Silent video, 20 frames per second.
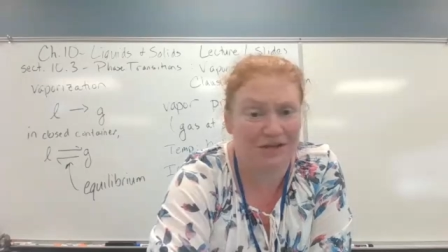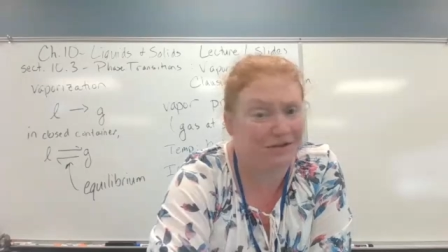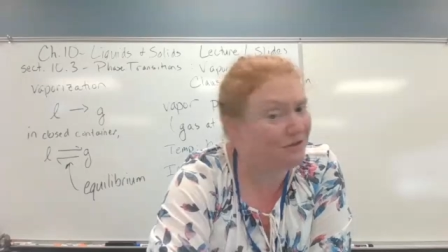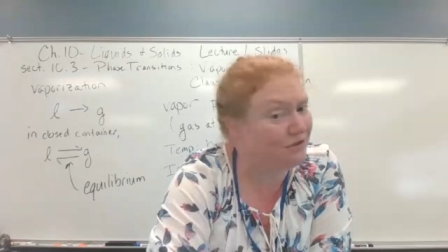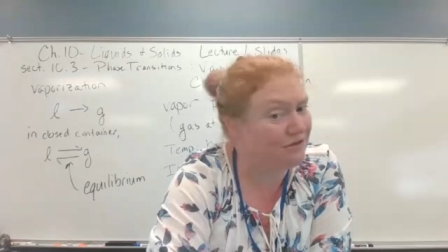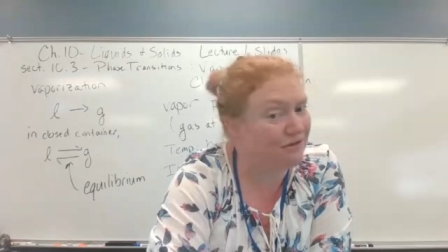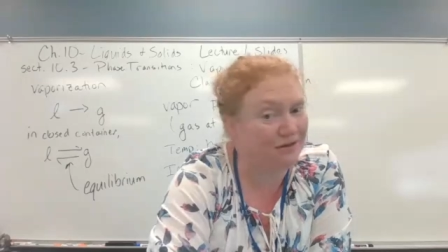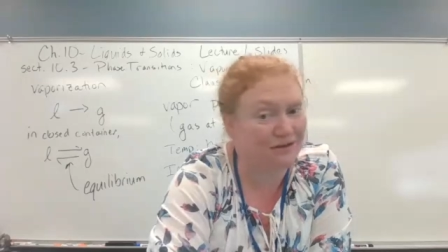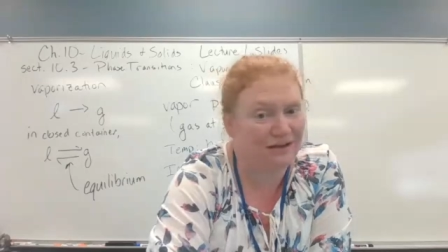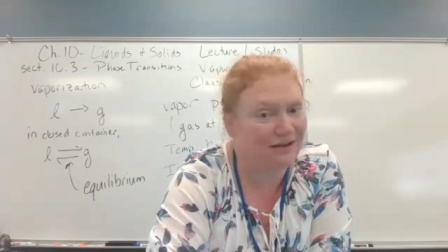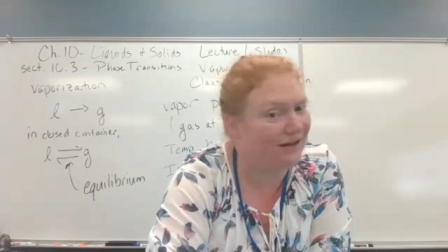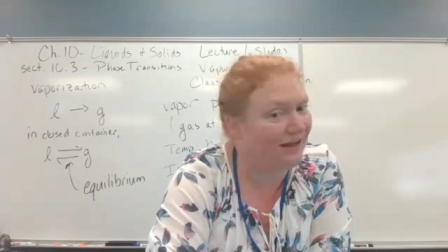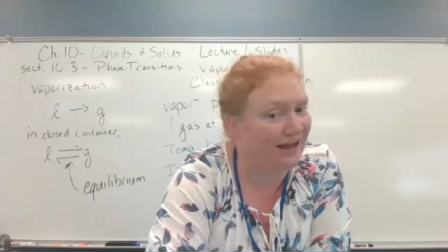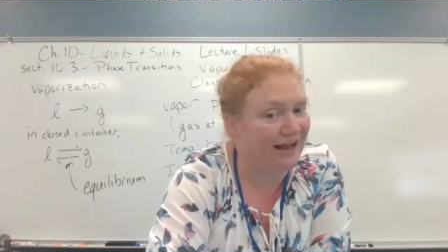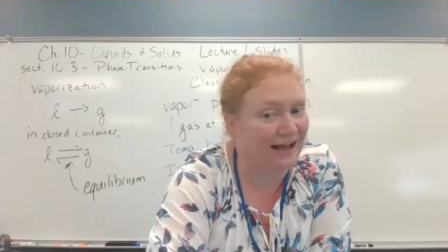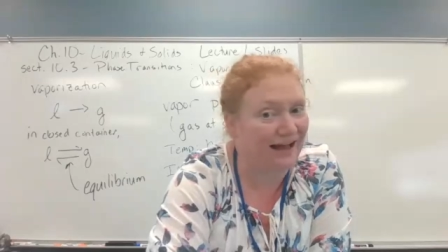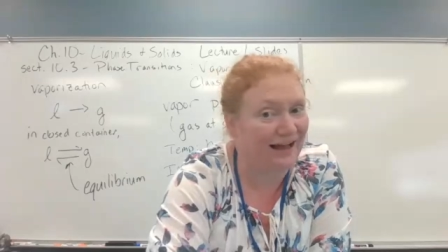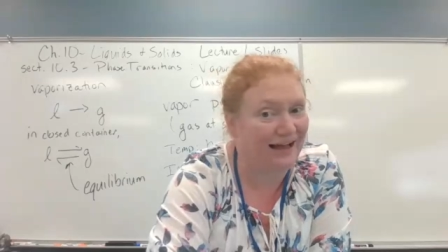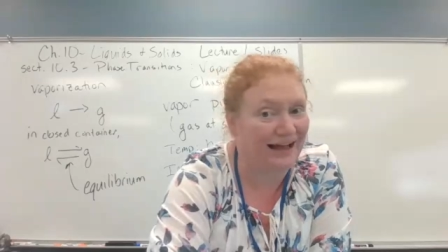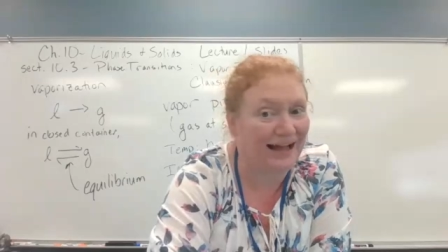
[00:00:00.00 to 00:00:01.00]
that
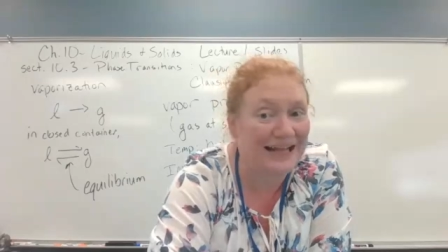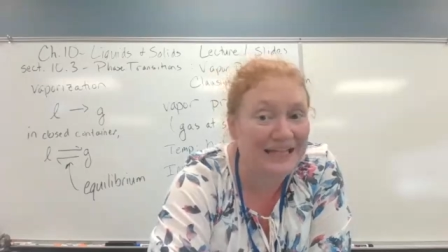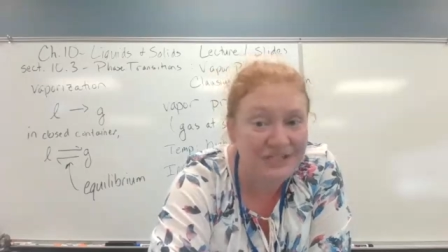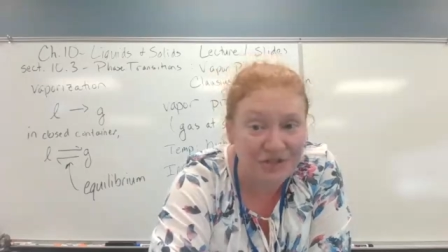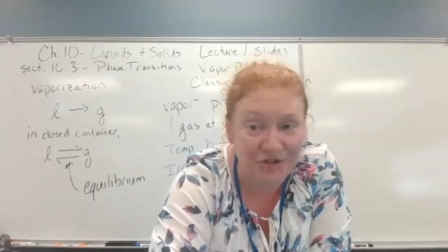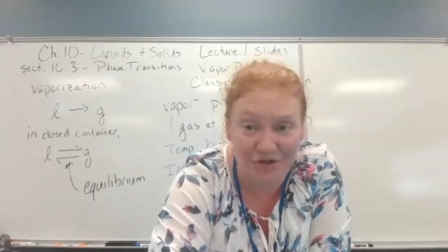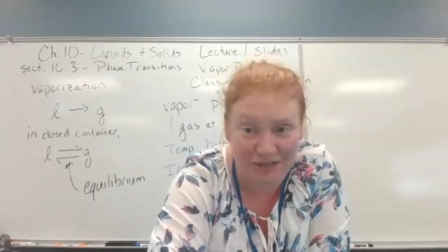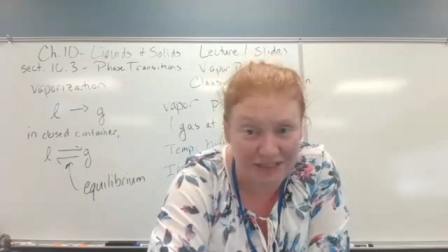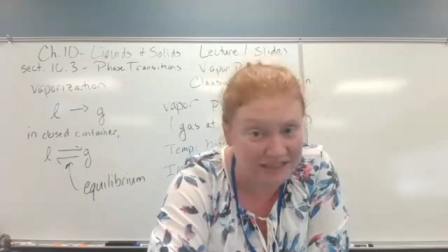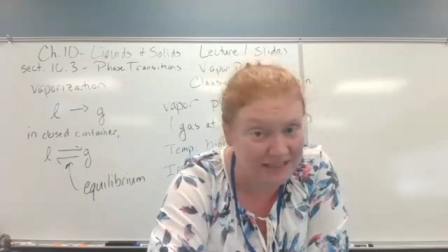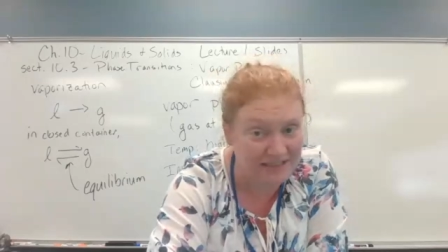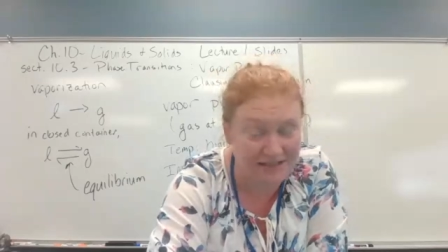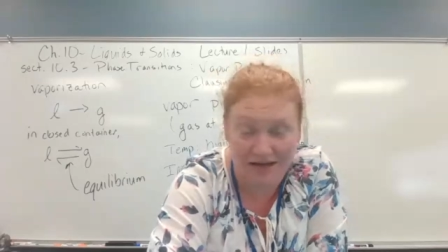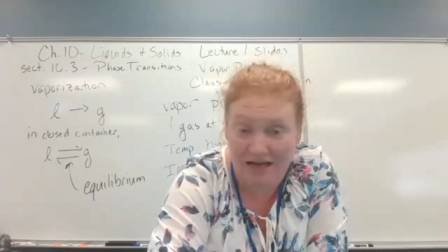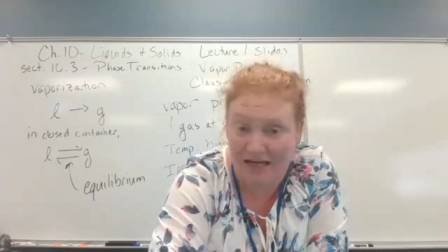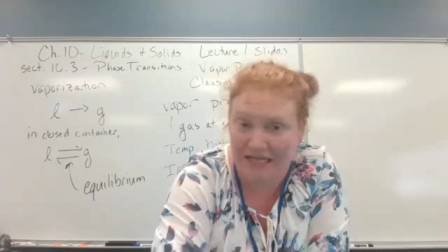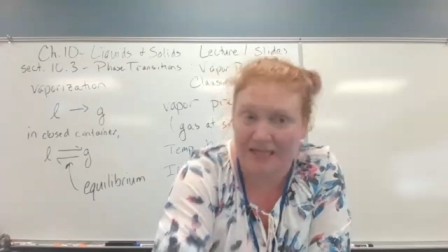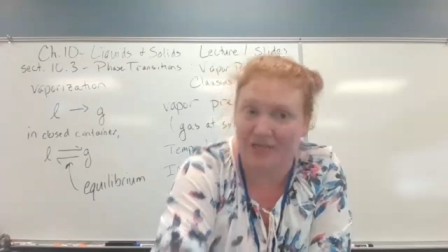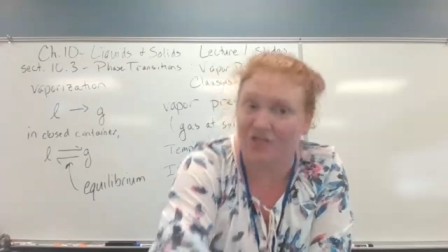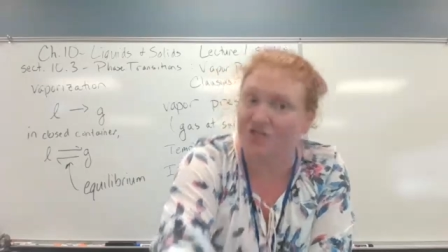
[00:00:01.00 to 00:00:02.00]
I
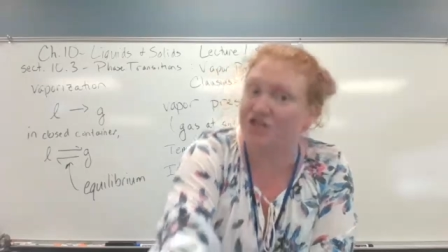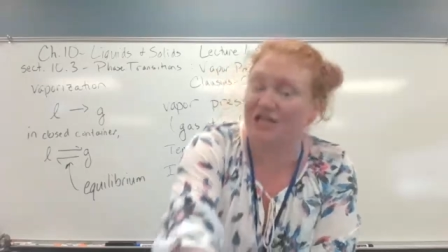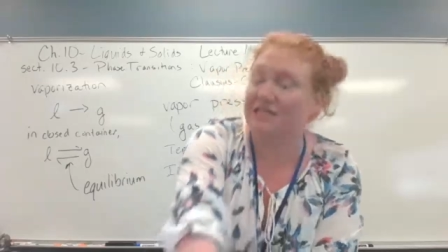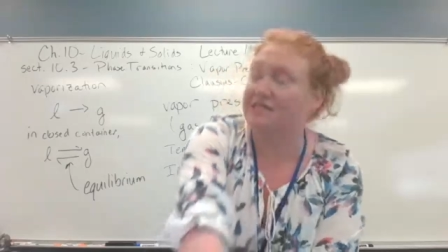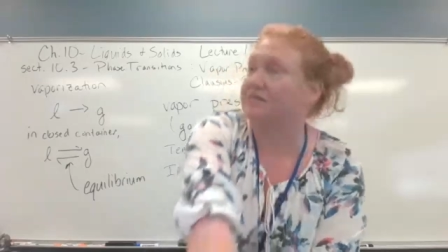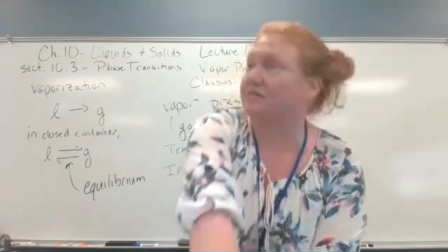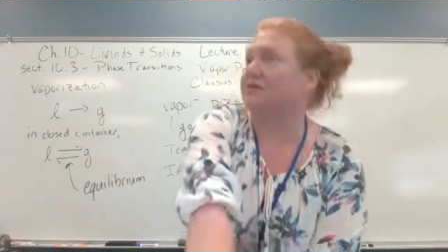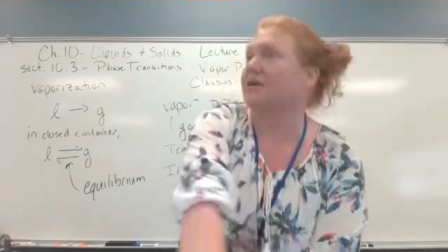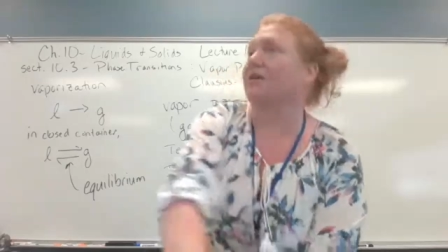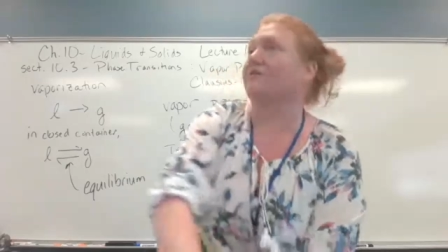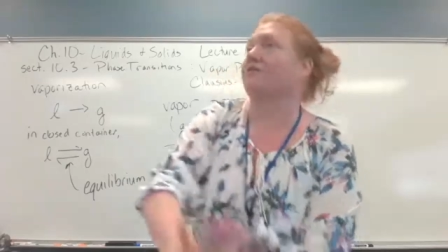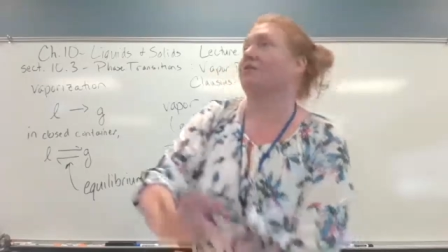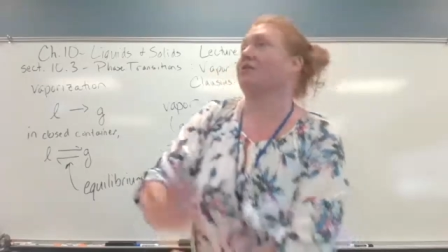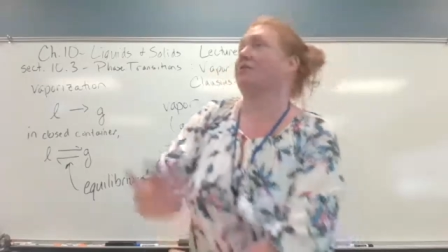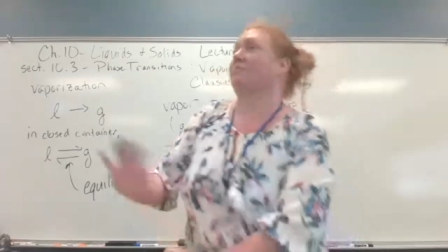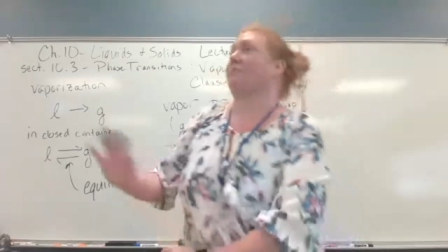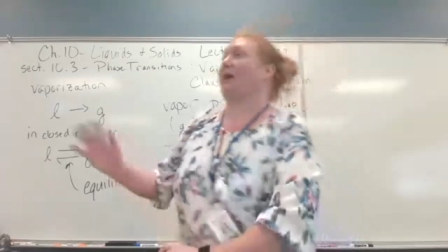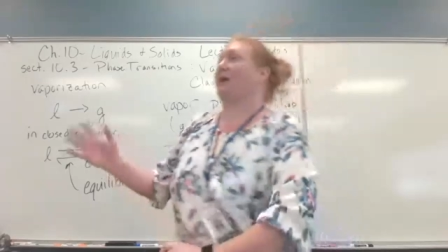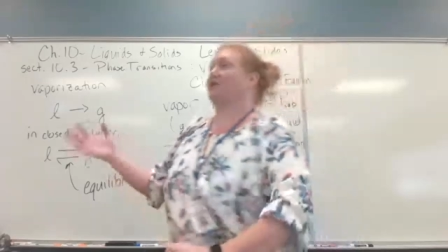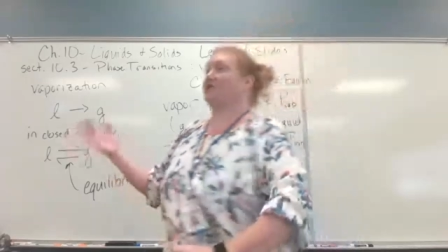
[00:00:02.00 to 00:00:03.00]
certainly did not get a chance
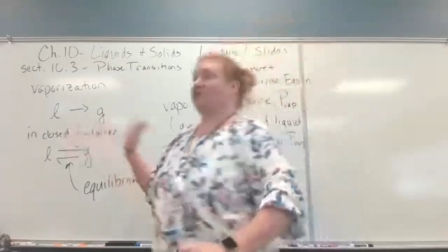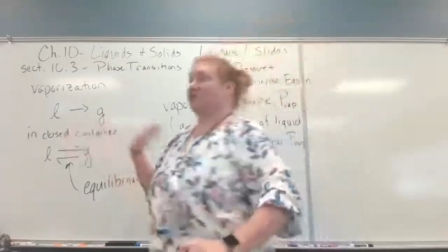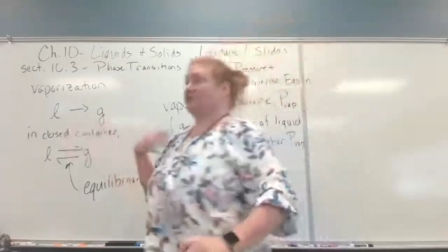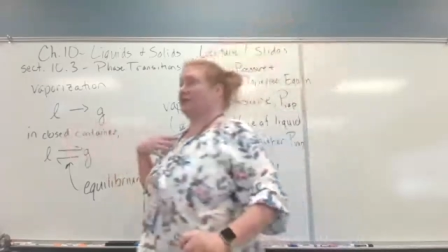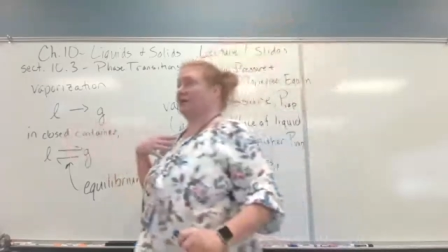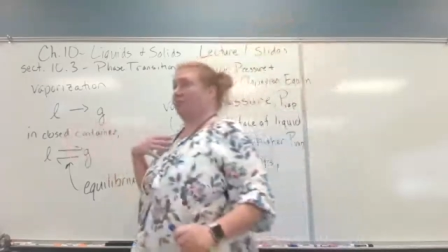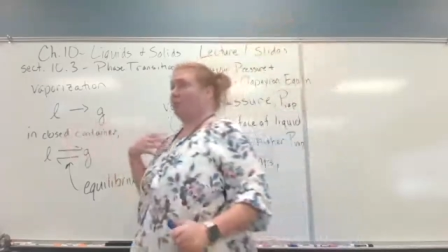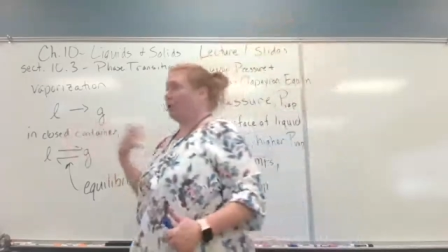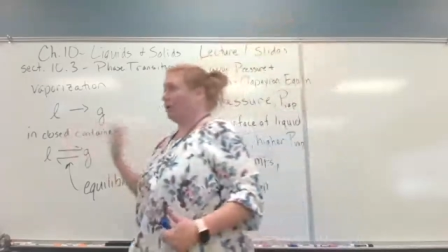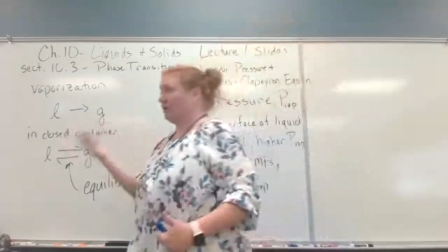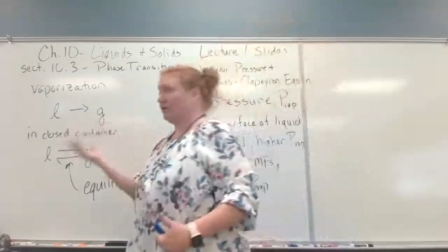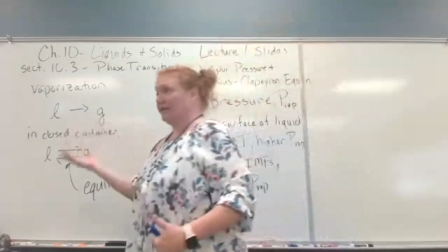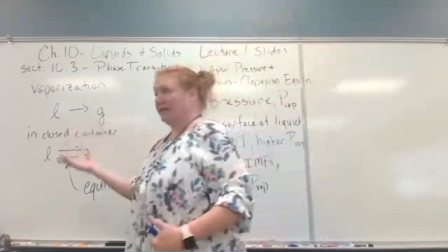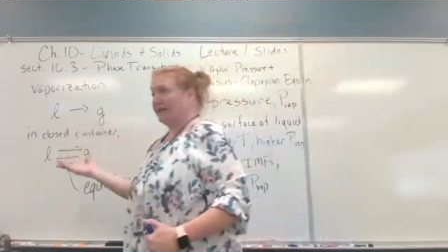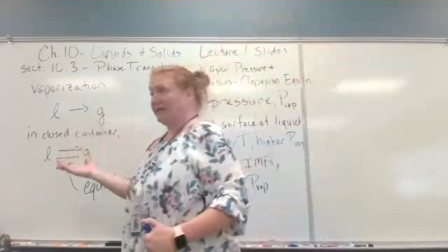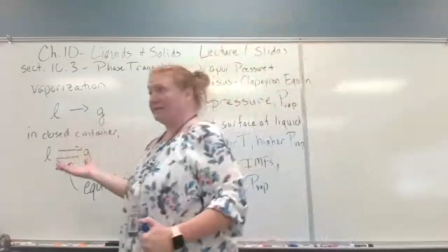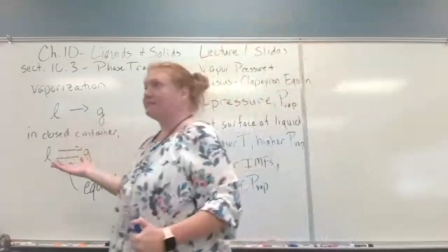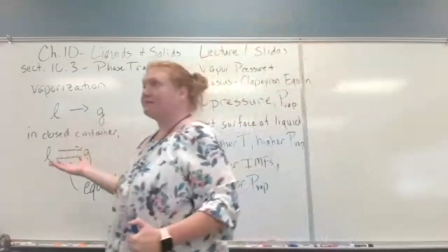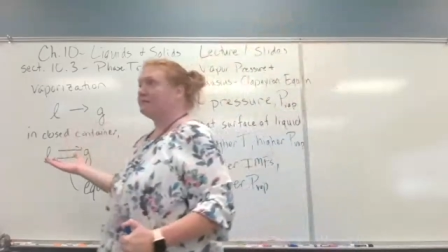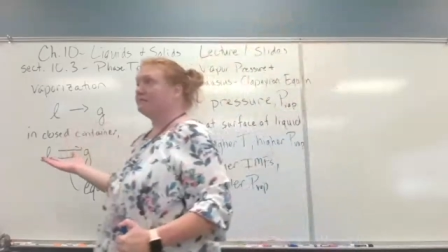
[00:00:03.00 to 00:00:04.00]
to cover in my Gen
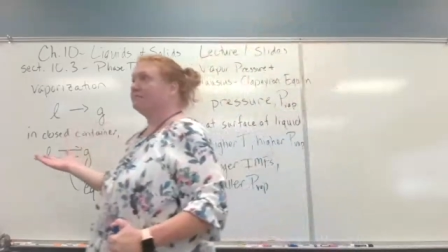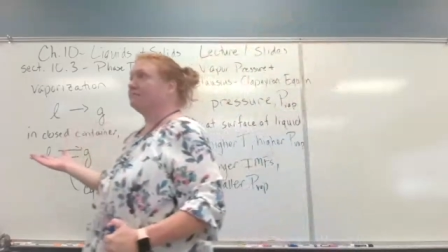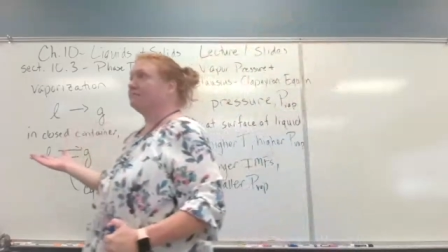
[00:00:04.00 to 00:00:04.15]
Chem 1